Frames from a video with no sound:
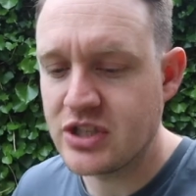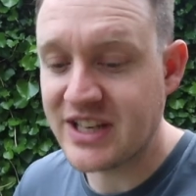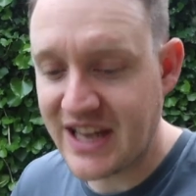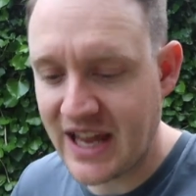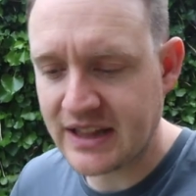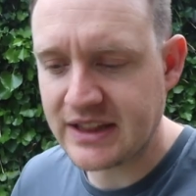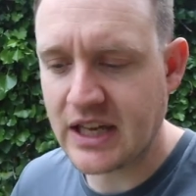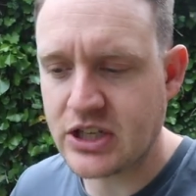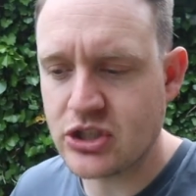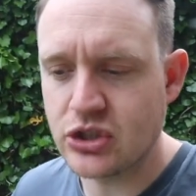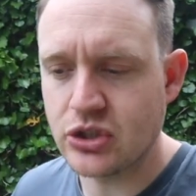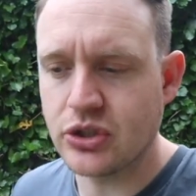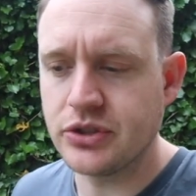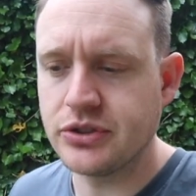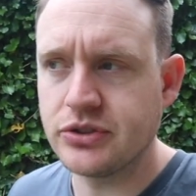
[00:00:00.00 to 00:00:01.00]
to get that
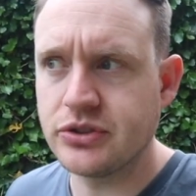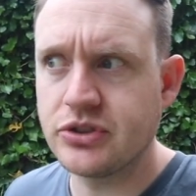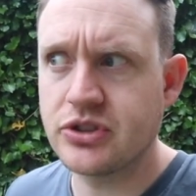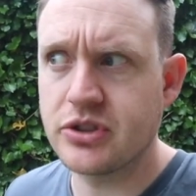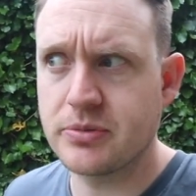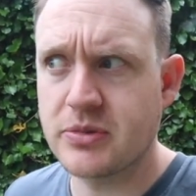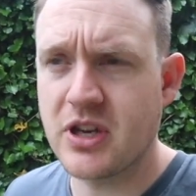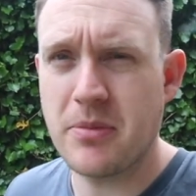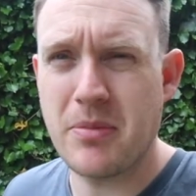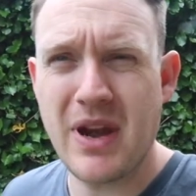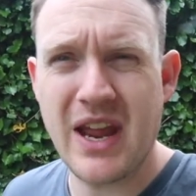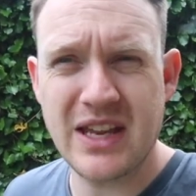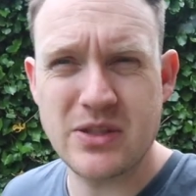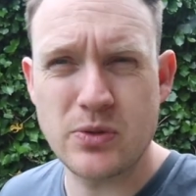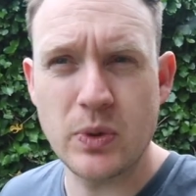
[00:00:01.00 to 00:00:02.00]
done sometime
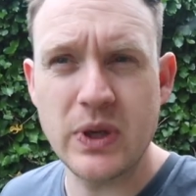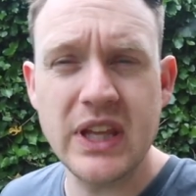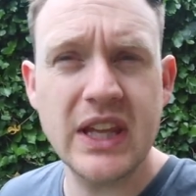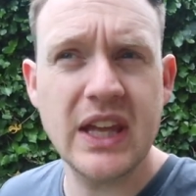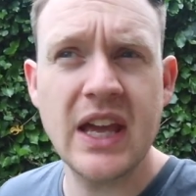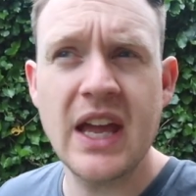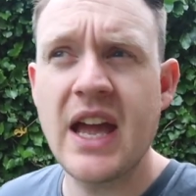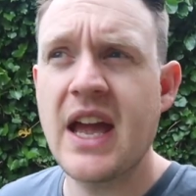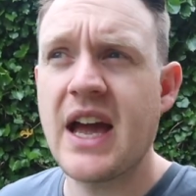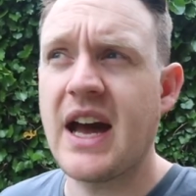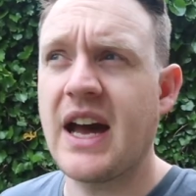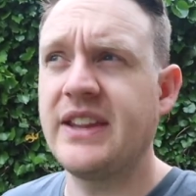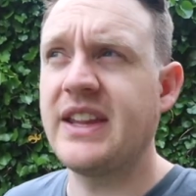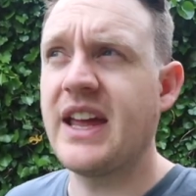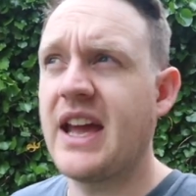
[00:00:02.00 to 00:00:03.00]
next week,
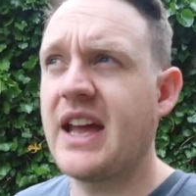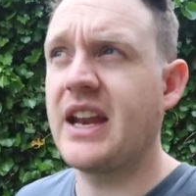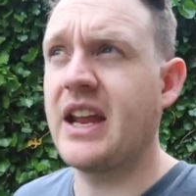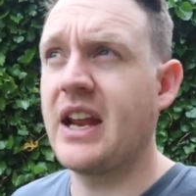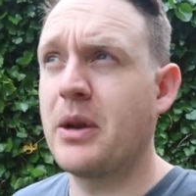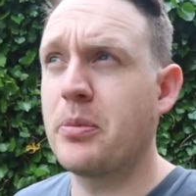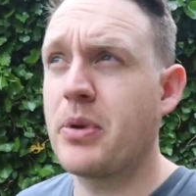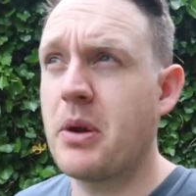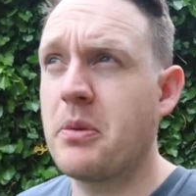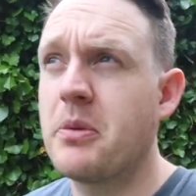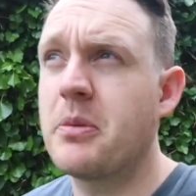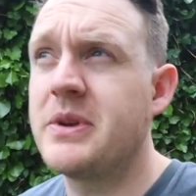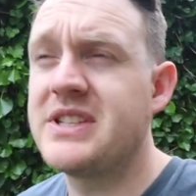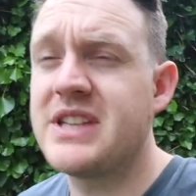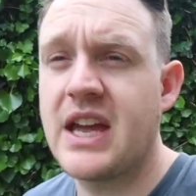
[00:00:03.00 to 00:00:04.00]
and then it'll
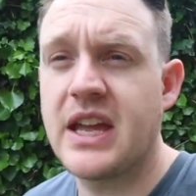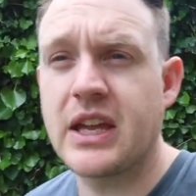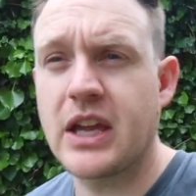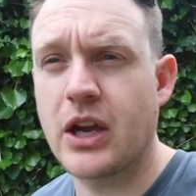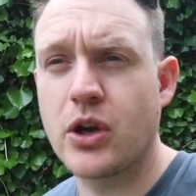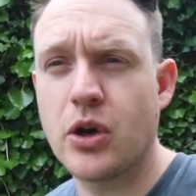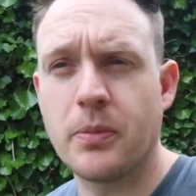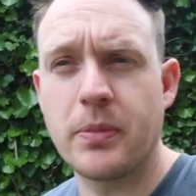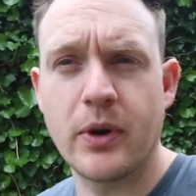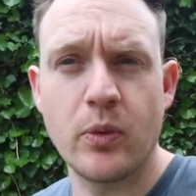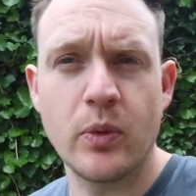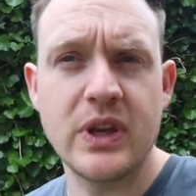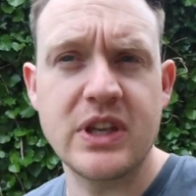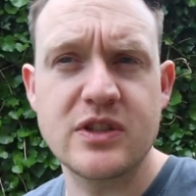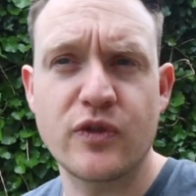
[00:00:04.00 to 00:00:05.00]
probably take a couple
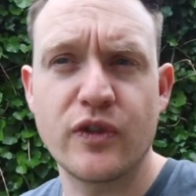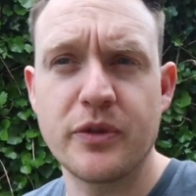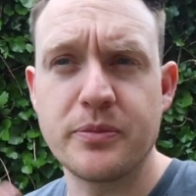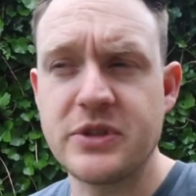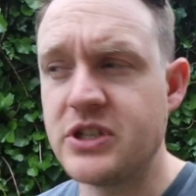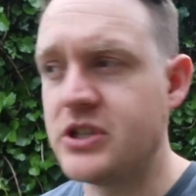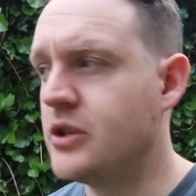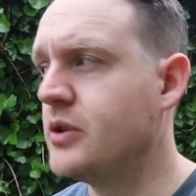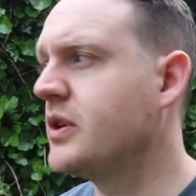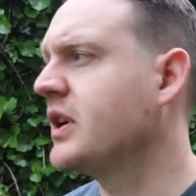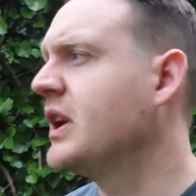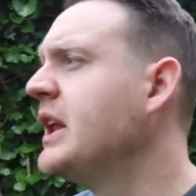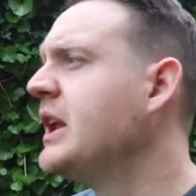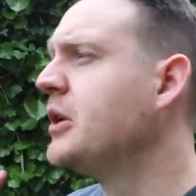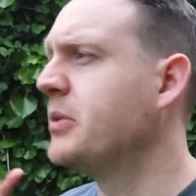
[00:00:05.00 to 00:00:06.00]
of weeks for them to do
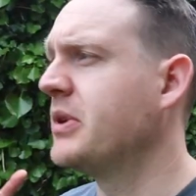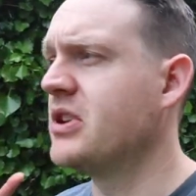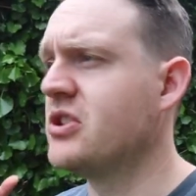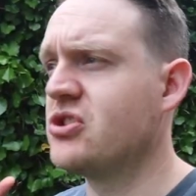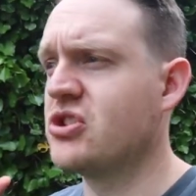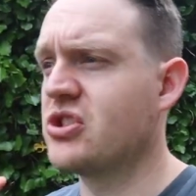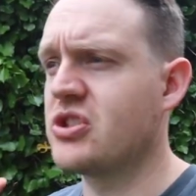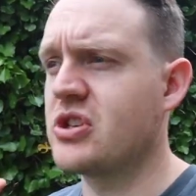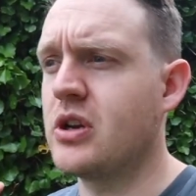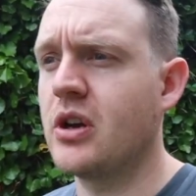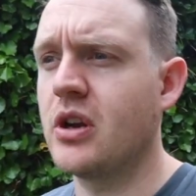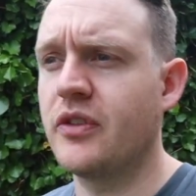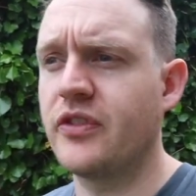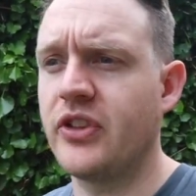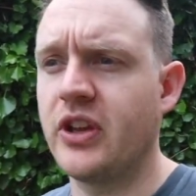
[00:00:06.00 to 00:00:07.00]
it, because just
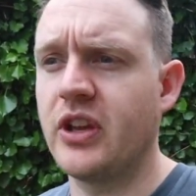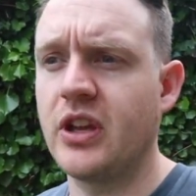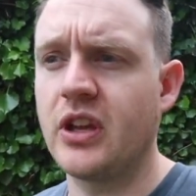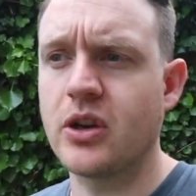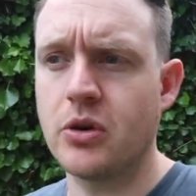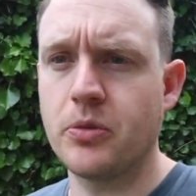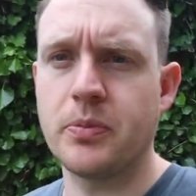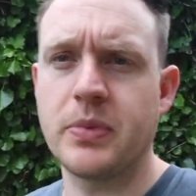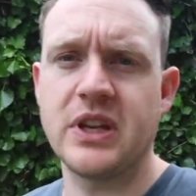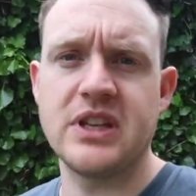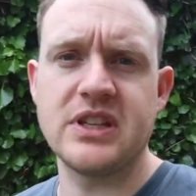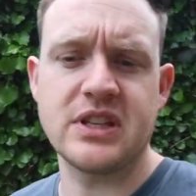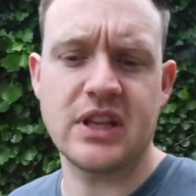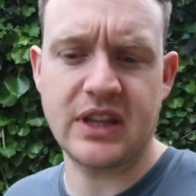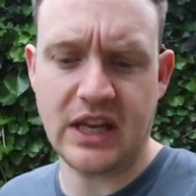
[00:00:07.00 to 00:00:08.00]
all of the
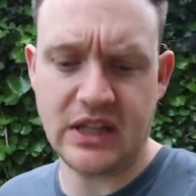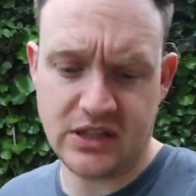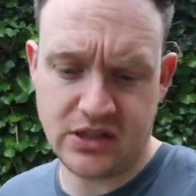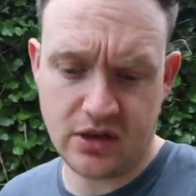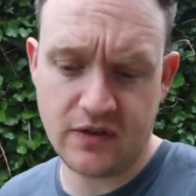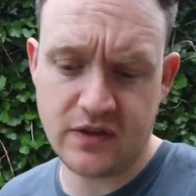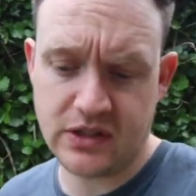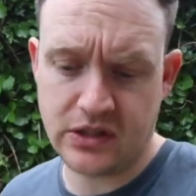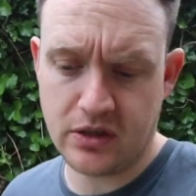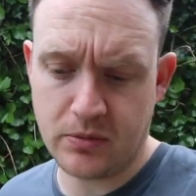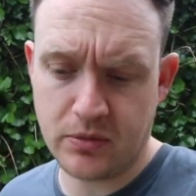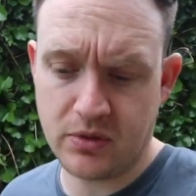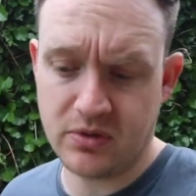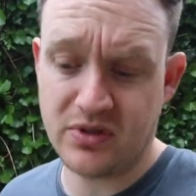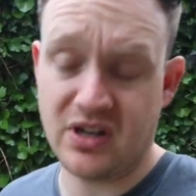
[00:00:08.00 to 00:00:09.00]
companies that service
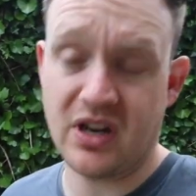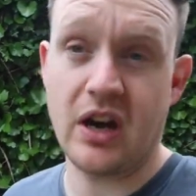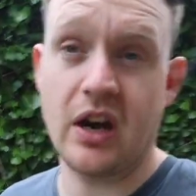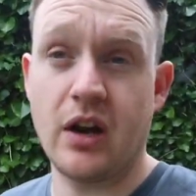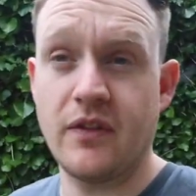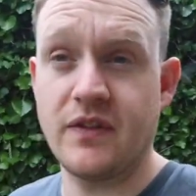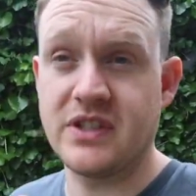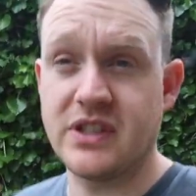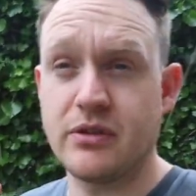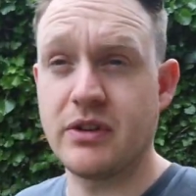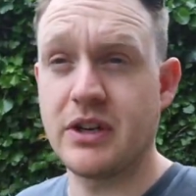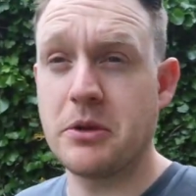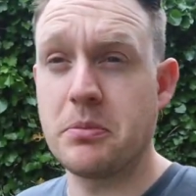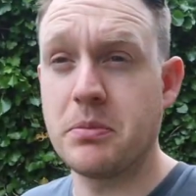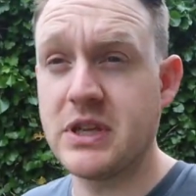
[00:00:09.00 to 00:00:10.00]
lawnmowers are obviously
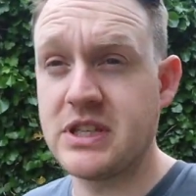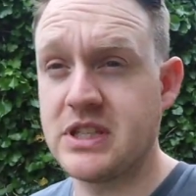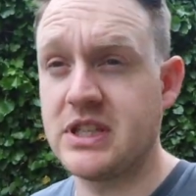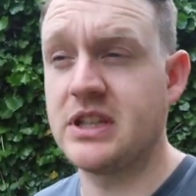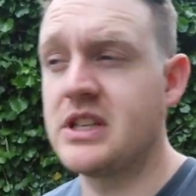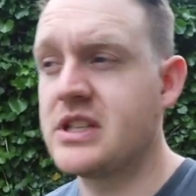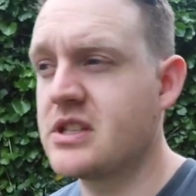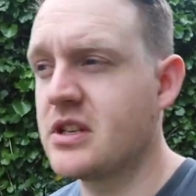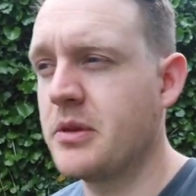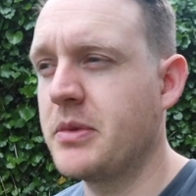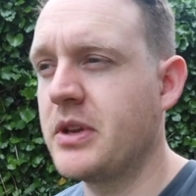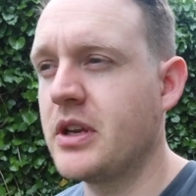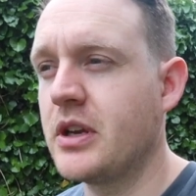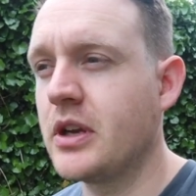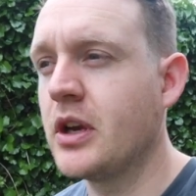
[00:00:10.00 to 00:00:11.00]
really busy this time
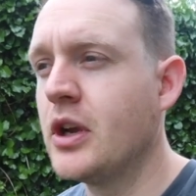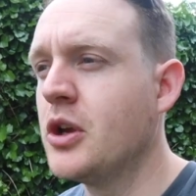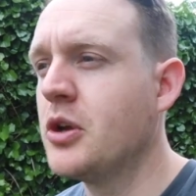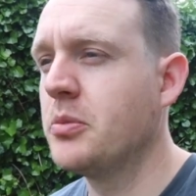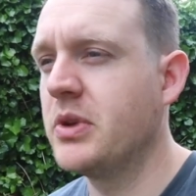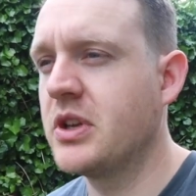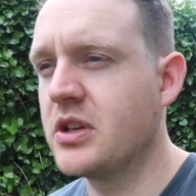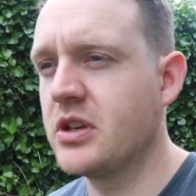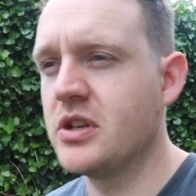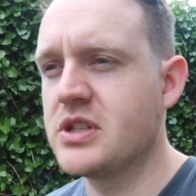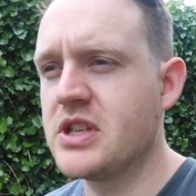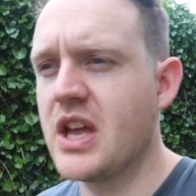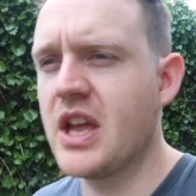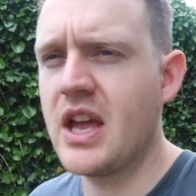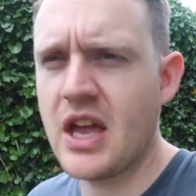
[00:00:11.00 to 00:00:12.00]
of year,
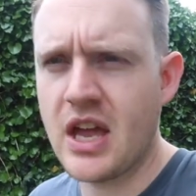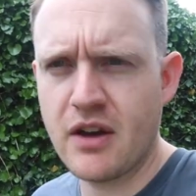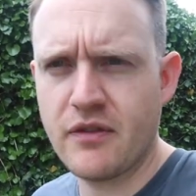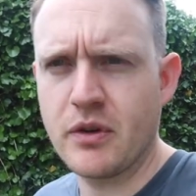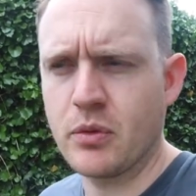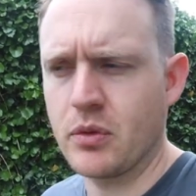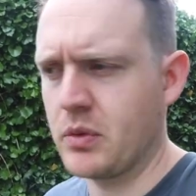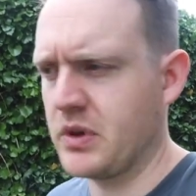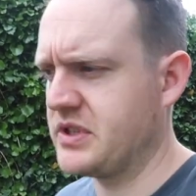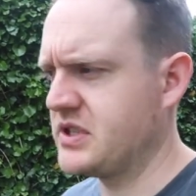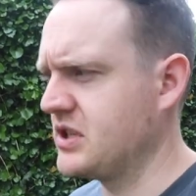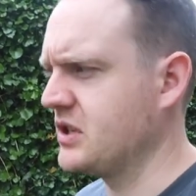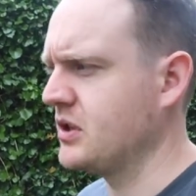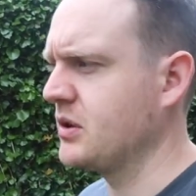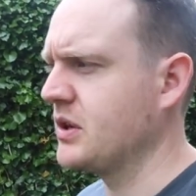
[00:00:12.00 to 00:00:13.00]
because everyone
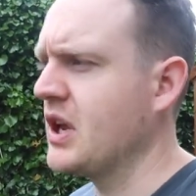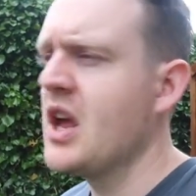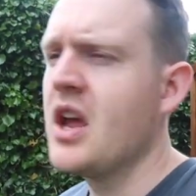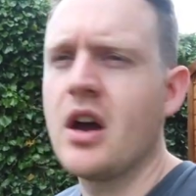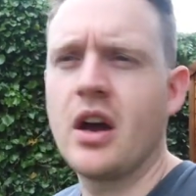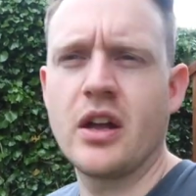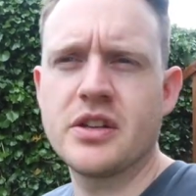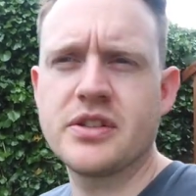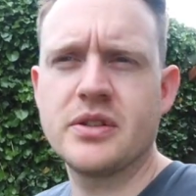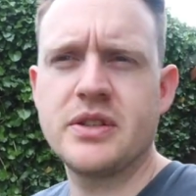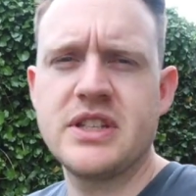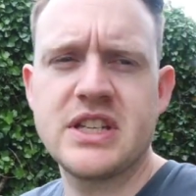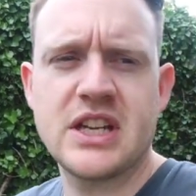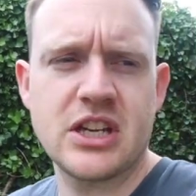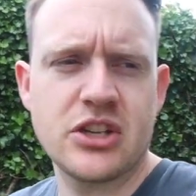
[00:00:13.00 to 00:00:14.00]
wants to do it. I also
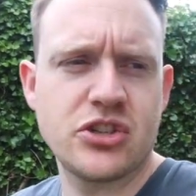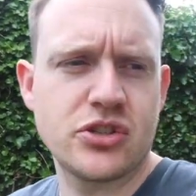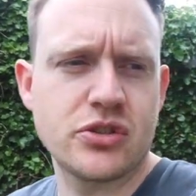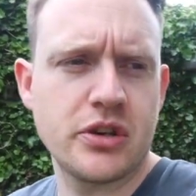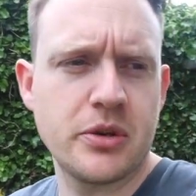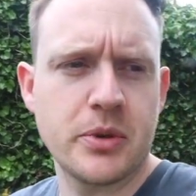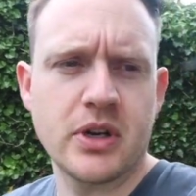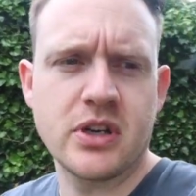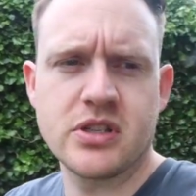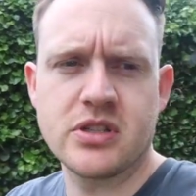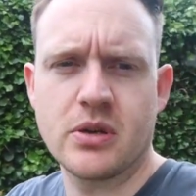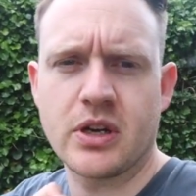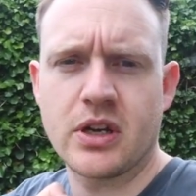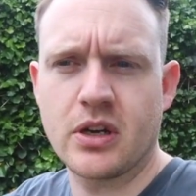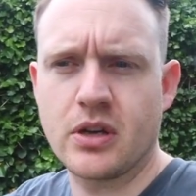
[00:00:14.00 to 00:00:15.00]
need to get a strimmer
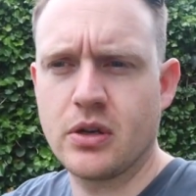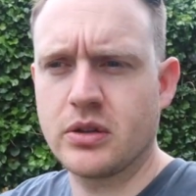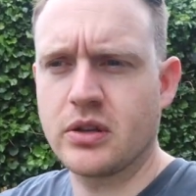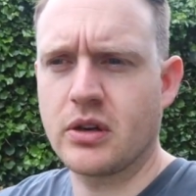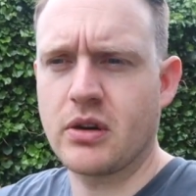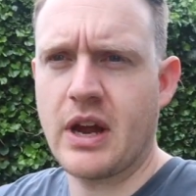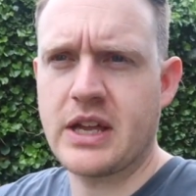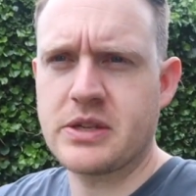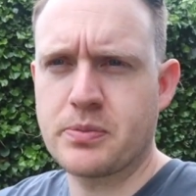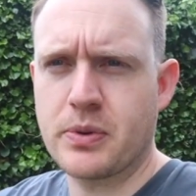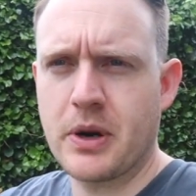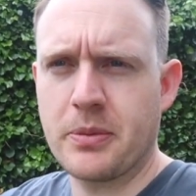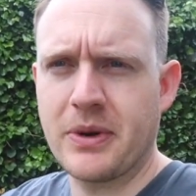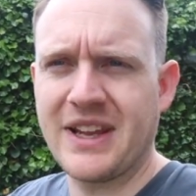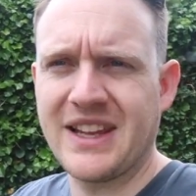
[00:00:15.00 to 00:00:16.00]
so I can cut the grass
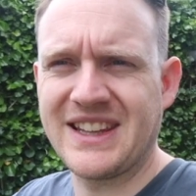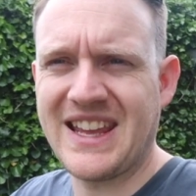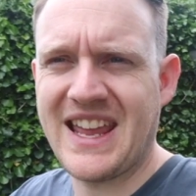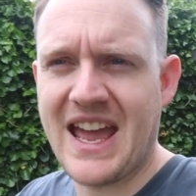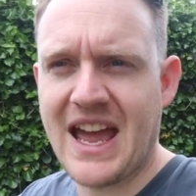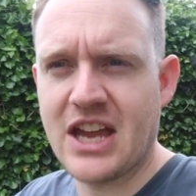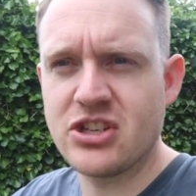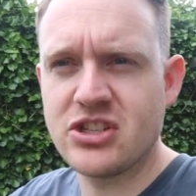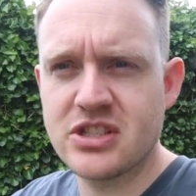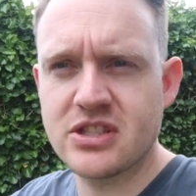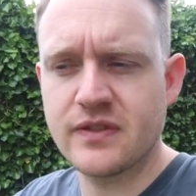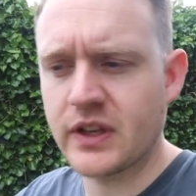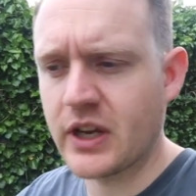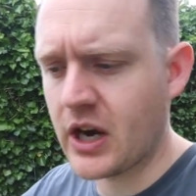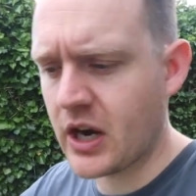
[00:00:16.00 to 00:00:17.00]
properly at the
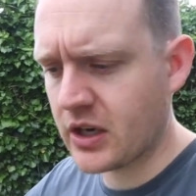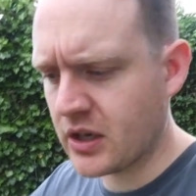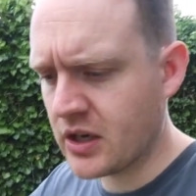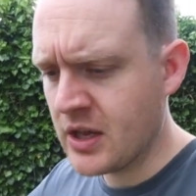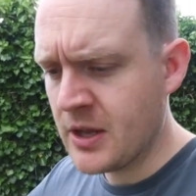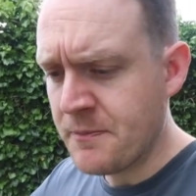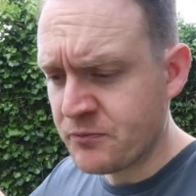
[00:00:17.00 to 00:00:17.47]
edges of the garden.